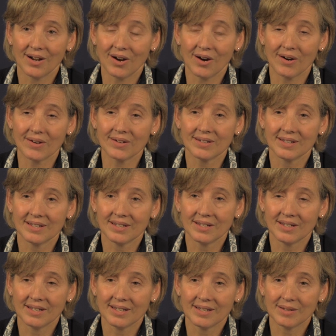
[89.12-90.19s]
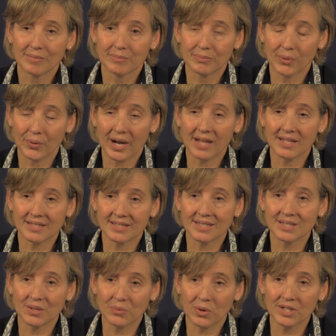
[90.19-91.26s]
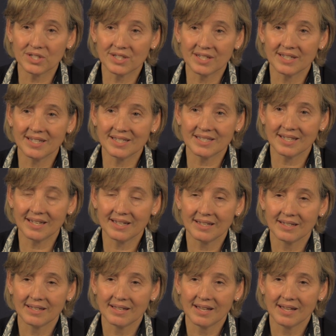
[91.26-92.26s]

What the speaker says: our paralysis in Washington, D.C.